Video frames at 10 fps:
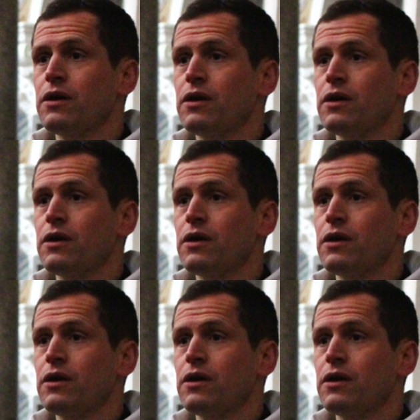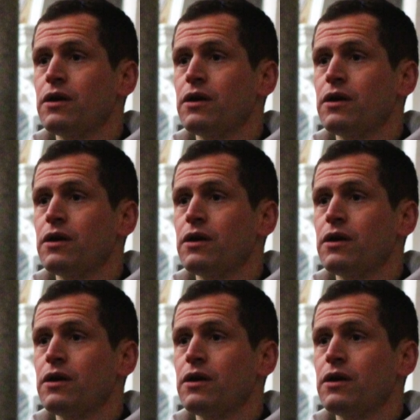
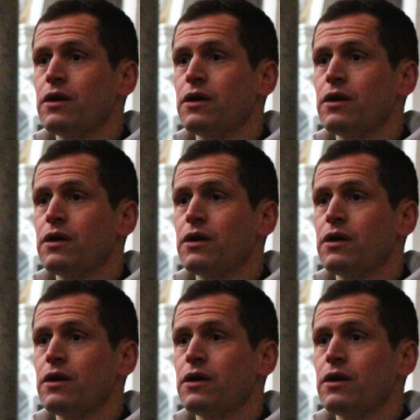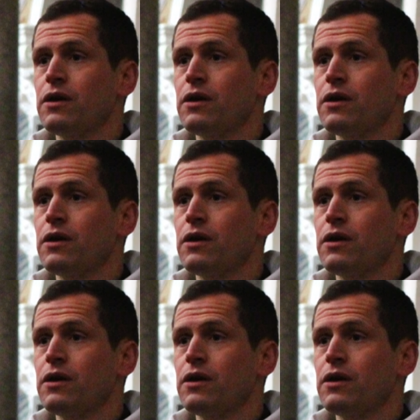
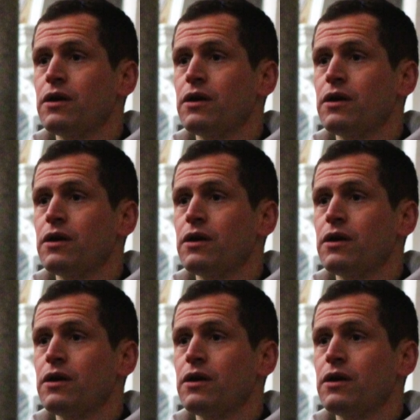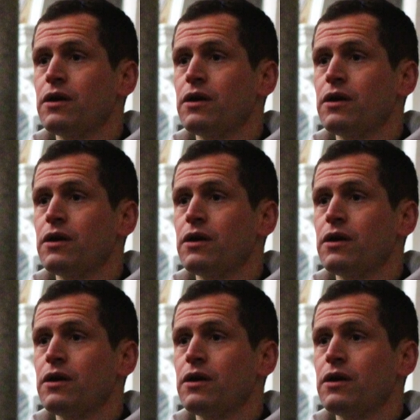
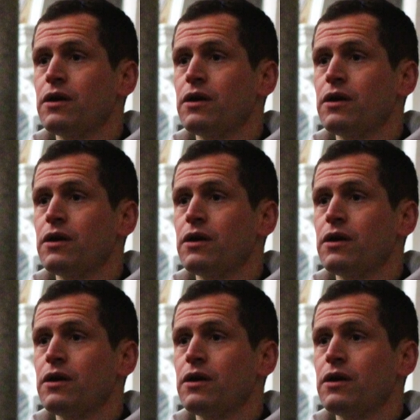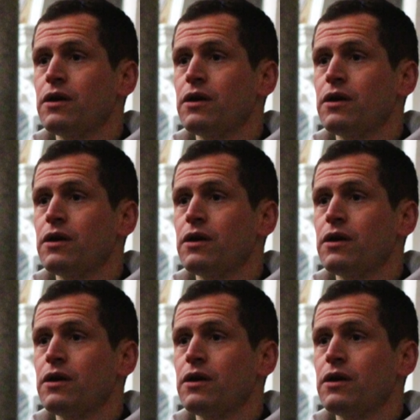The face doesn't move, so there is nothing to read.